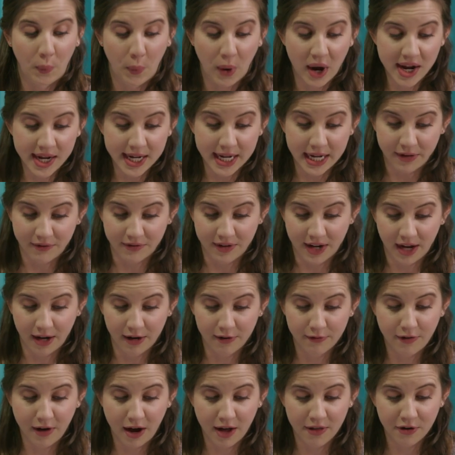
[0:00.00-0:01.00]
One
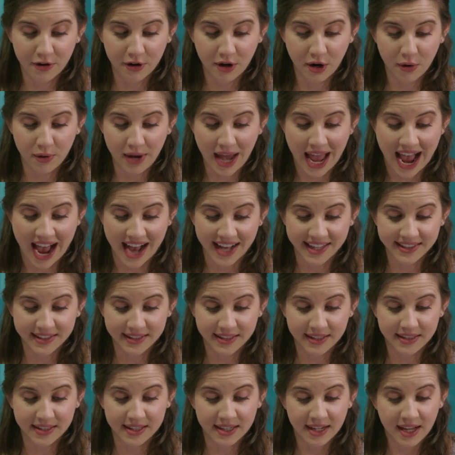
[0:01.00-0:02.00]
evening, Father Goat
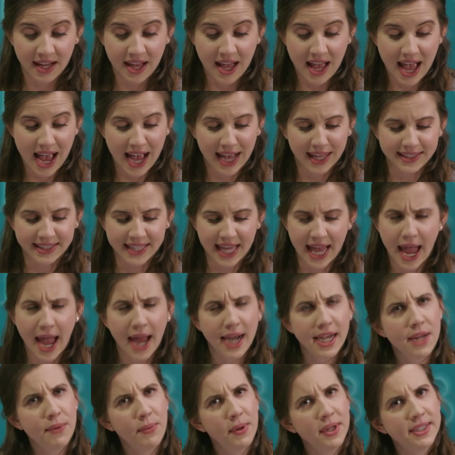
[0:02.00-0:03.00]
asked, Has
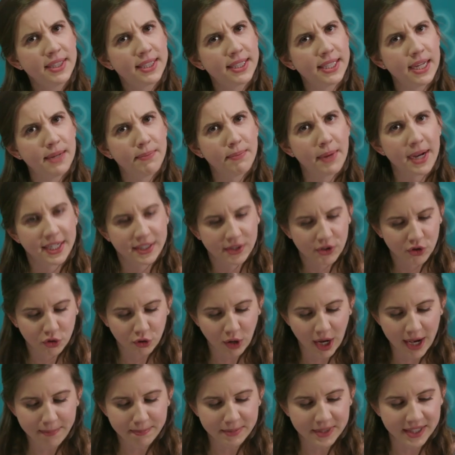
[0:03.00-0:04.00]
anyone seen my
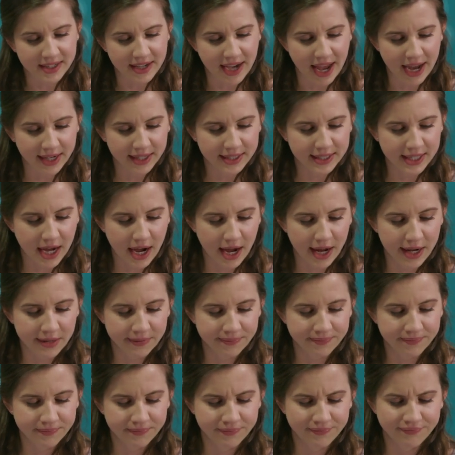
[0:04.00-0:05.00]
striped necktie?
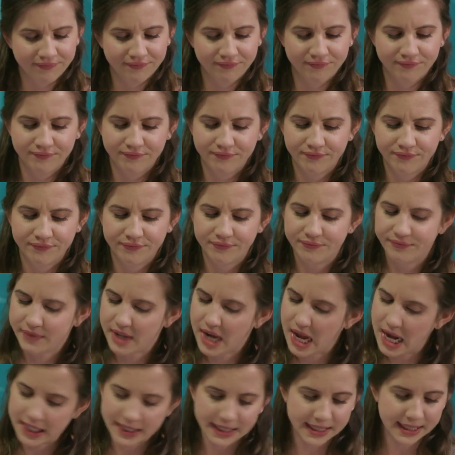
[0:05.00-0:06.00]
Mm,
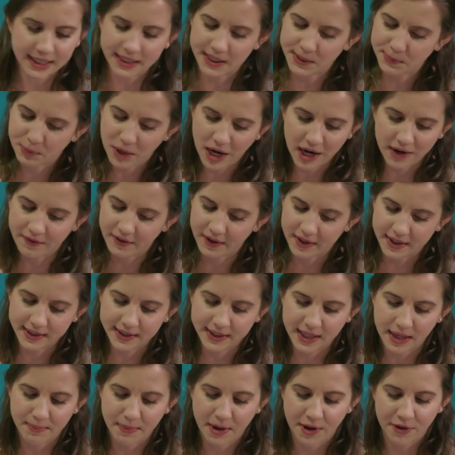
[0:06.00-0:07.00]
not since breakfast,
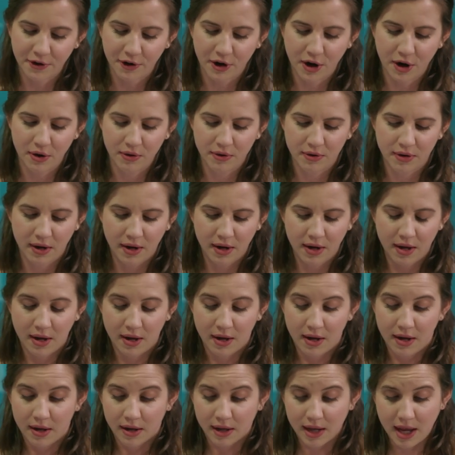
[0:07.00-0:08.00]
said Mother Goat.
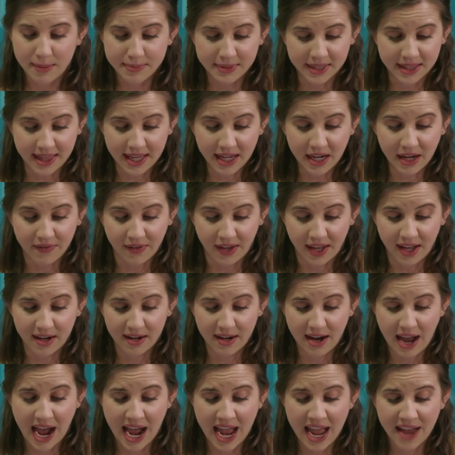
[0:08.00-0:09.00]
Come to think of it,
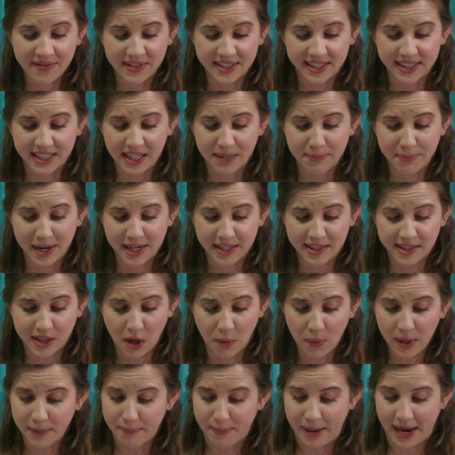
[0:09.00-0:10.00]
I haven't seen my
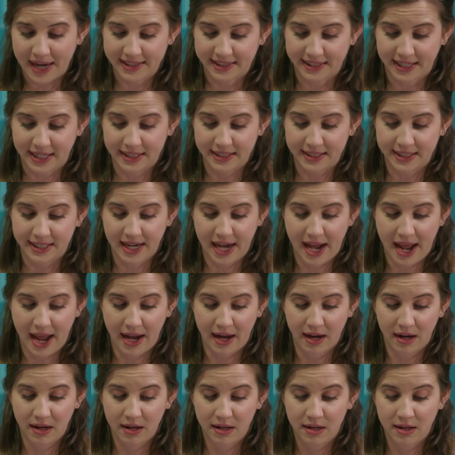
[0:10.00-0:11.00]
sewing basket
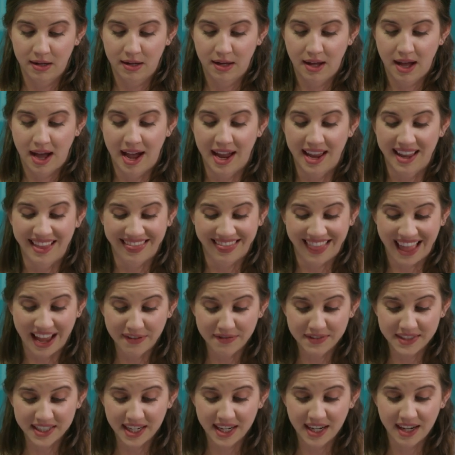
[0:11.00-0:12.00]
today. I
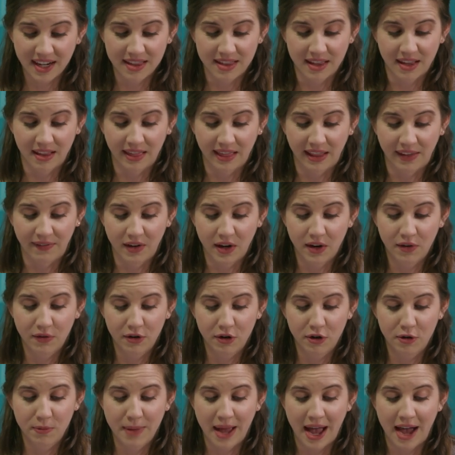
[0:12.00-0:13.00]
left it in the living
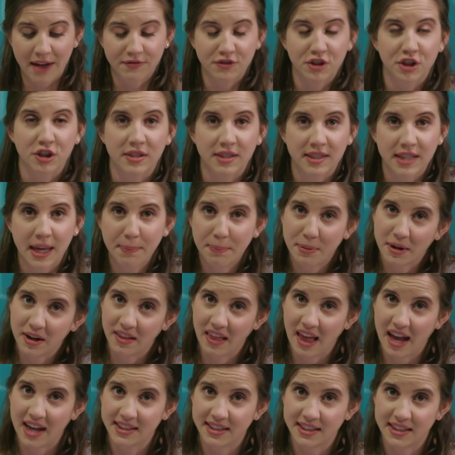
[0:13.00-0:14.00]
room after supper
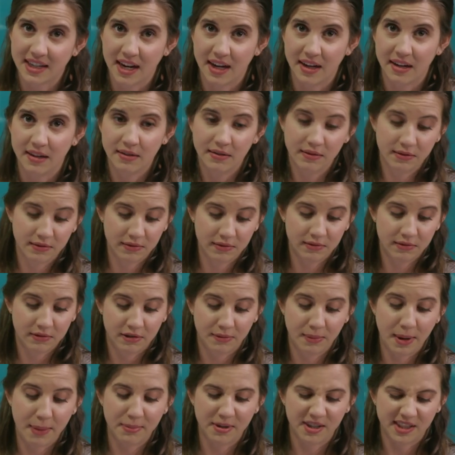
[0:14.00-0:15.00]
last night.
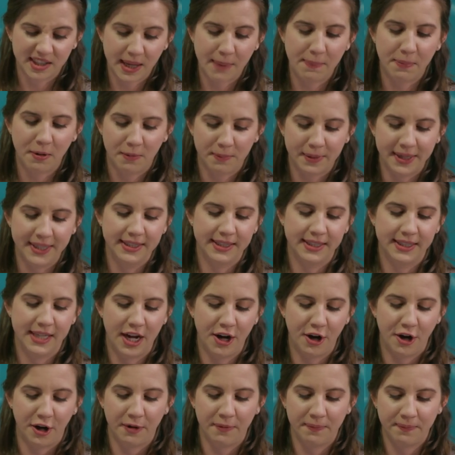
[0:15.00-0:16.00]
Remember, supper means
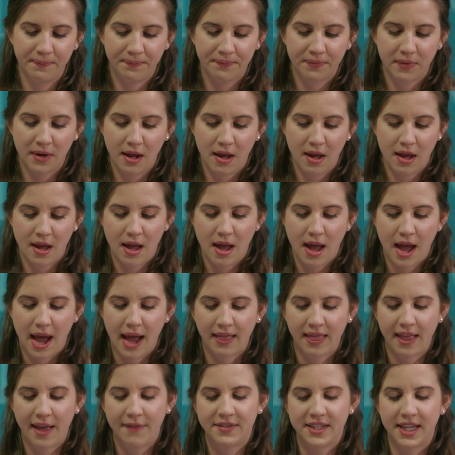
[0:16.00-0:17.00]
dinner.
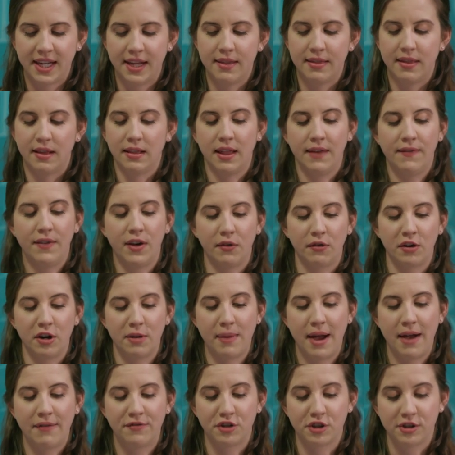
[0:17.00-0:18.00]
I left it in the living
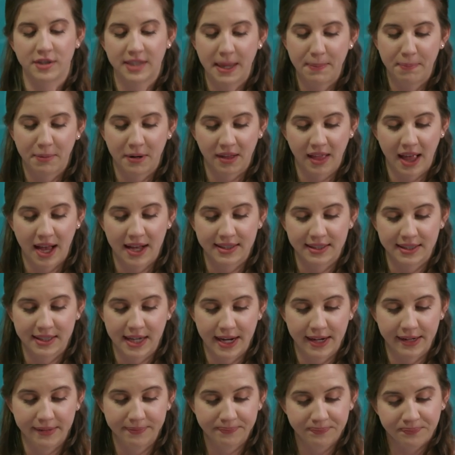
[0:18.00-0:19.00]
room after supper last
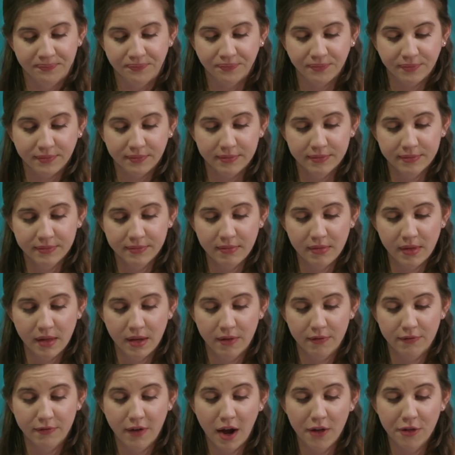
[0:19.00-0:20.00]
night.
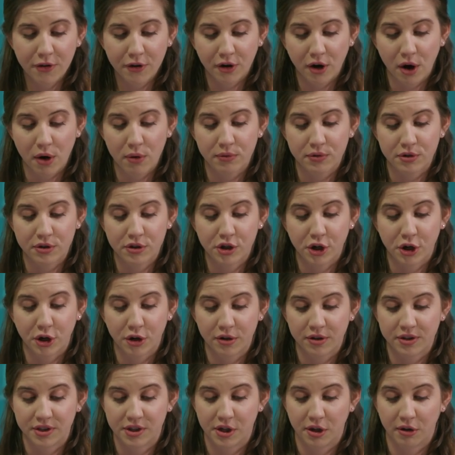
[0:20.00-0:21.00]
Father Goat
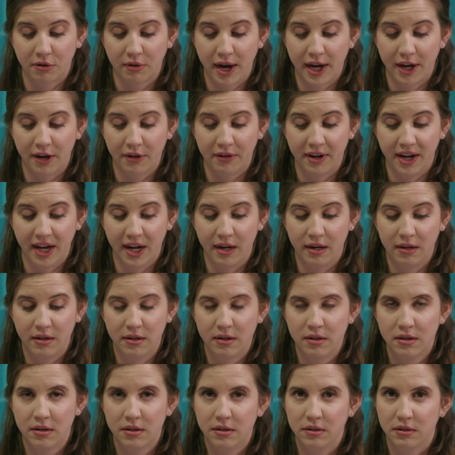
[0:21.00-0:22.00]
turned to Gregory.
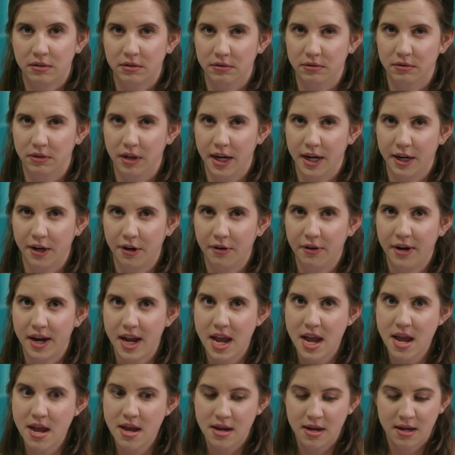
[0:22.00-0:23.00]

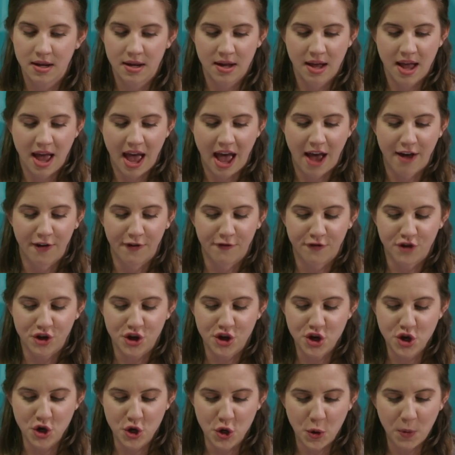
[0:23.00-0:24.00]
Gregory, have
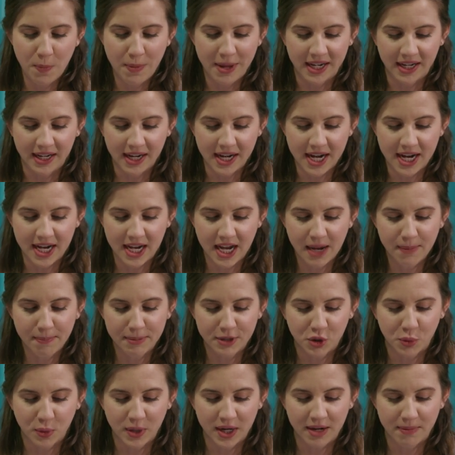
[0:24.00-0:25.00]
you been eating
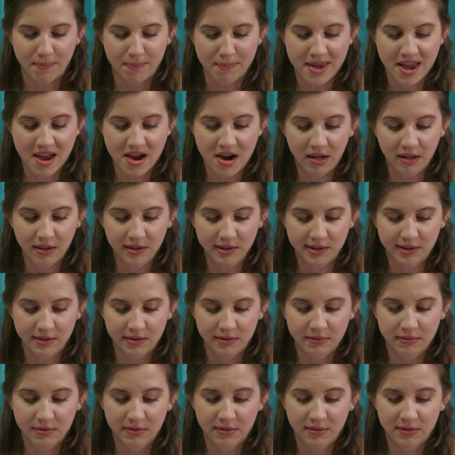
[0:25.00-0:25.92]
between meals?